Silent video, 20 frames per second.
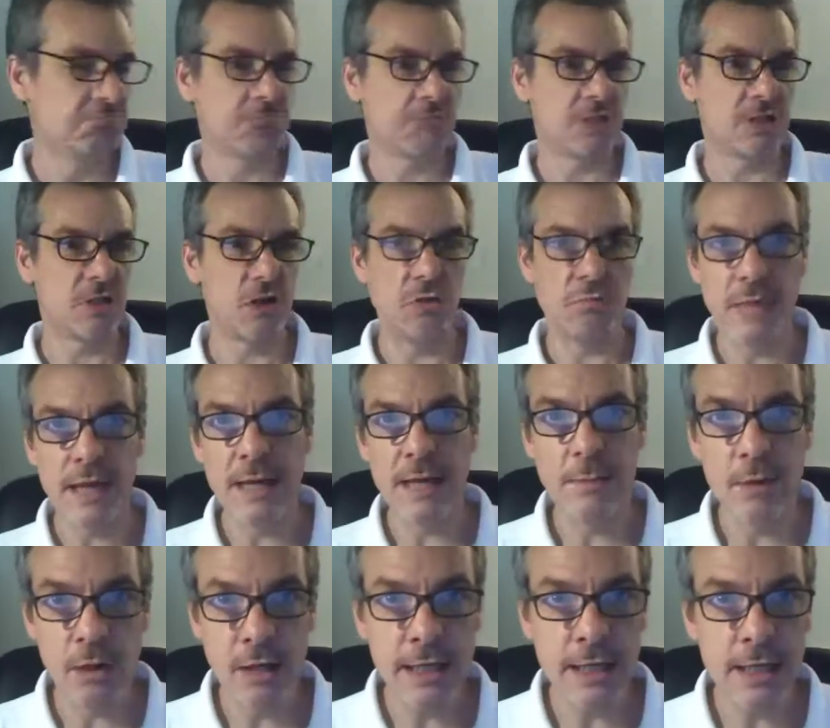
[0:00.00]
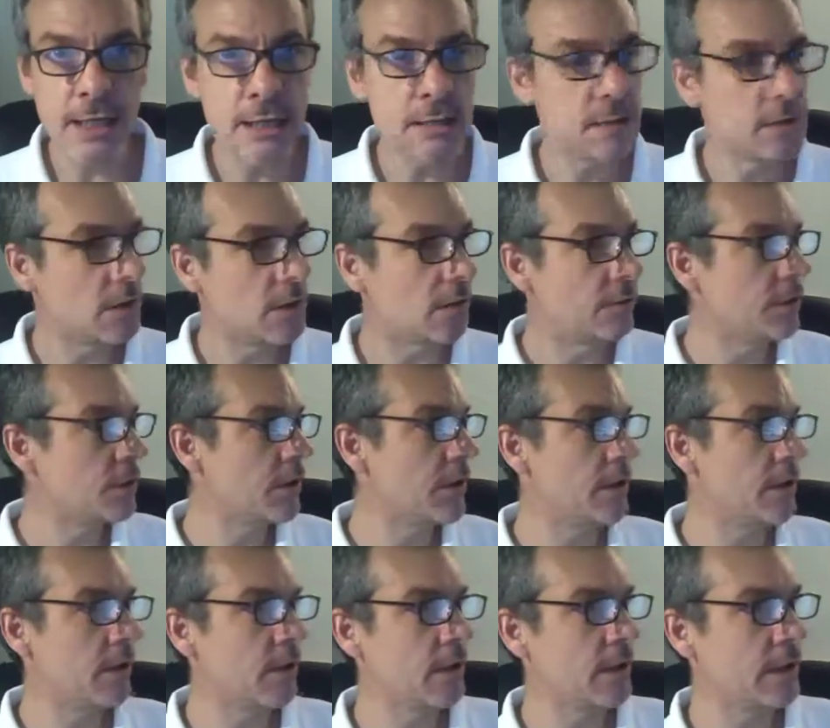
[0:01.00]
So Maybelline,
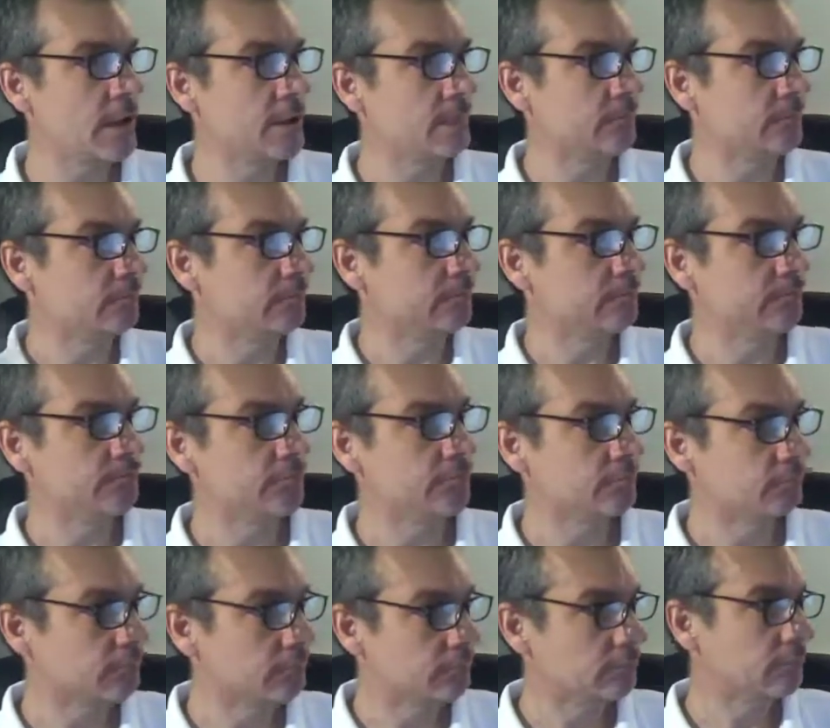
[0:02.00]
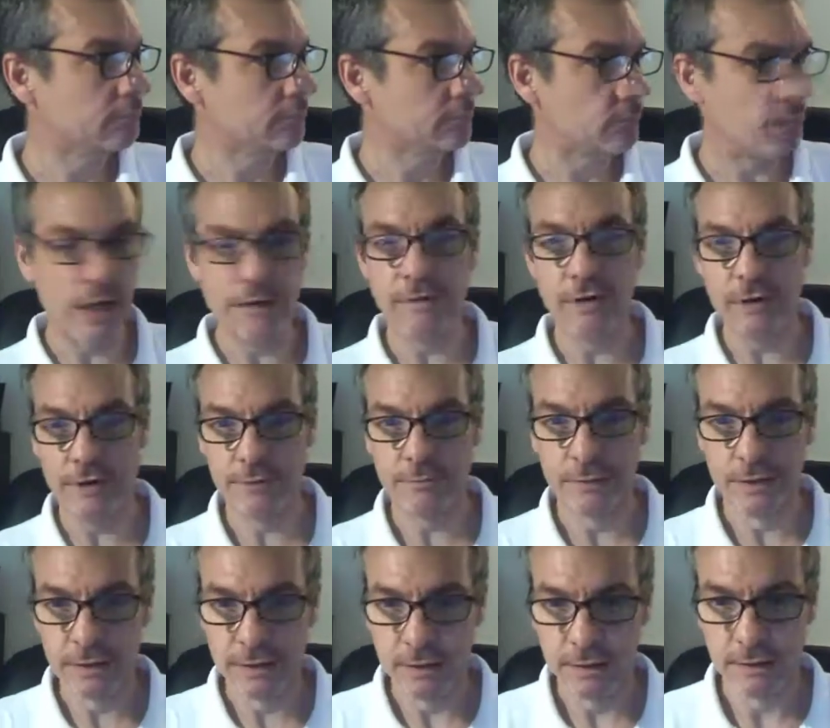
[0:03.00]
CoverGirl, and Revlon,
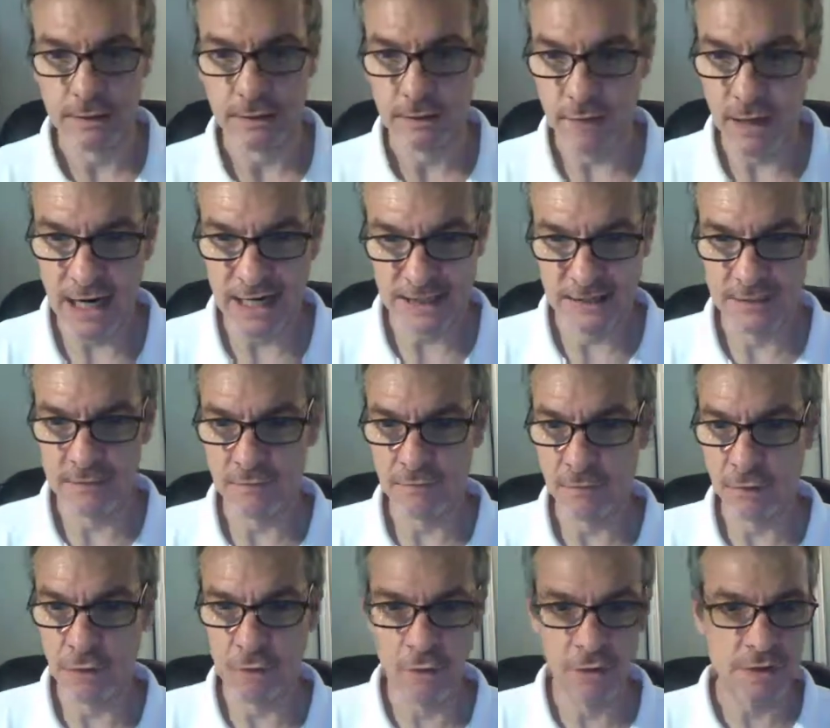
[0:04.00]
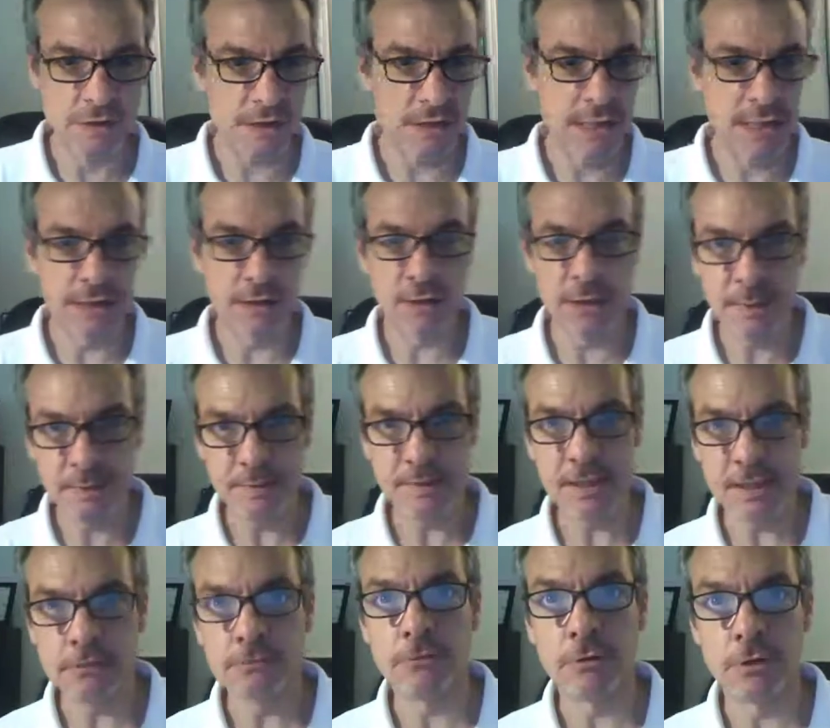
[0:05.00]
right? Those in the
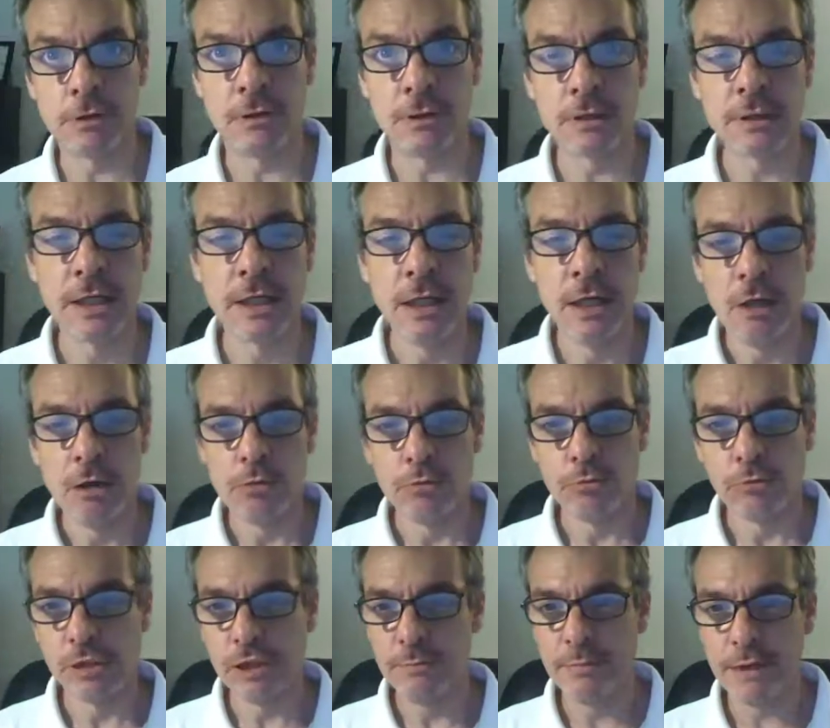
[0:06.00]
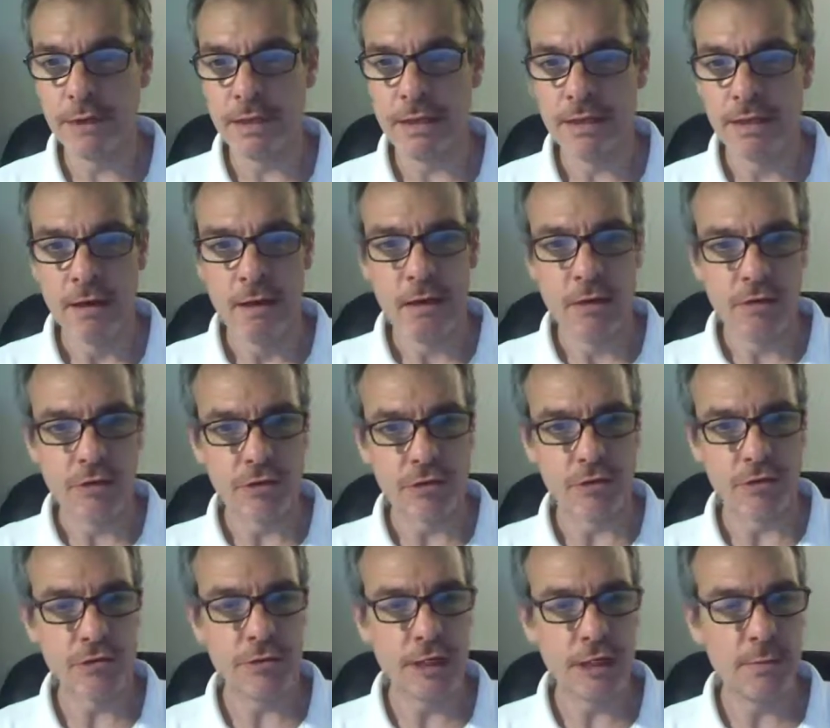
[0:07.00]
lipstick world will be
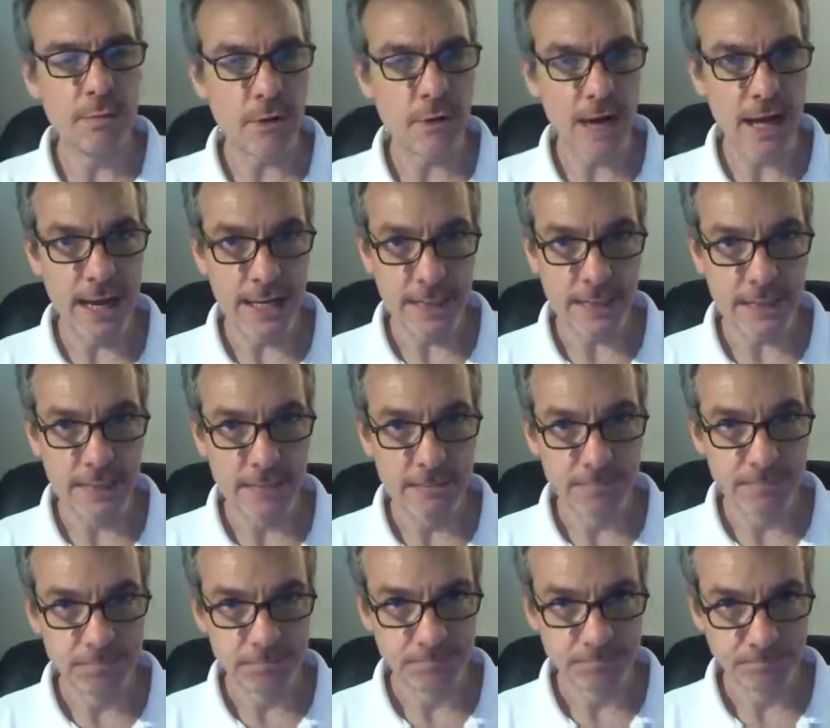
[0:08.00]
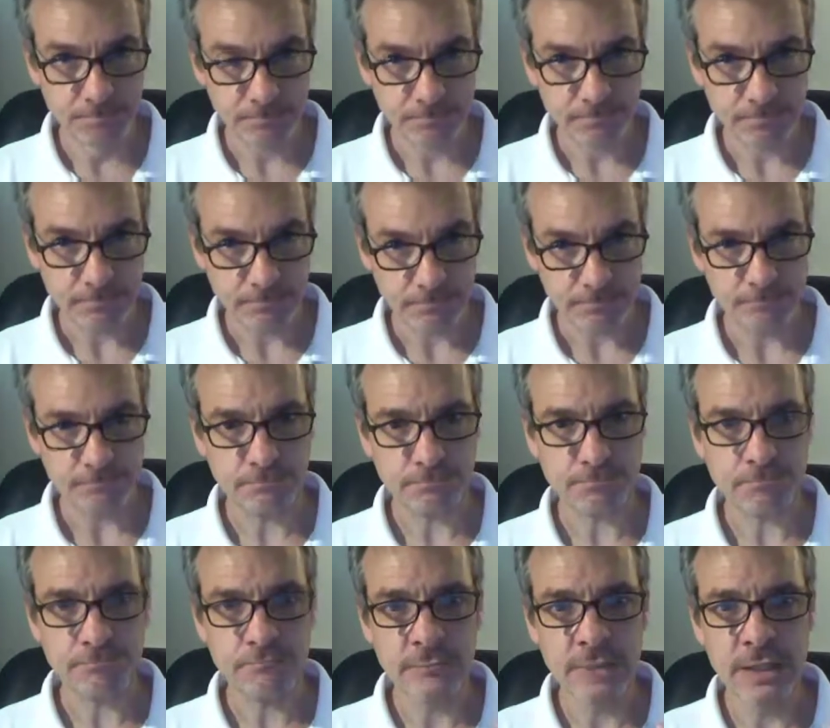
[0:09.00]
3 brands
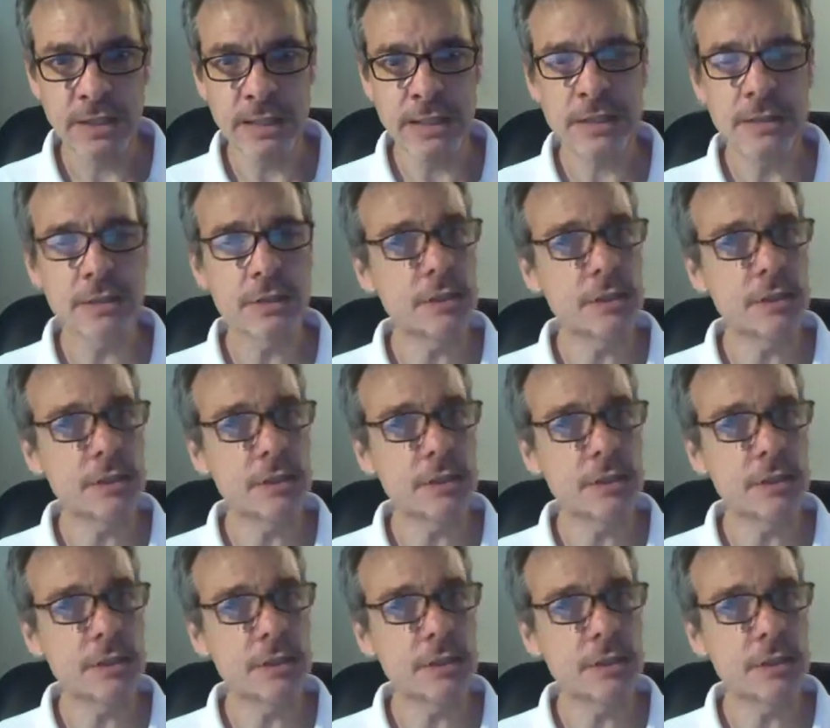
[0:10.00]
in the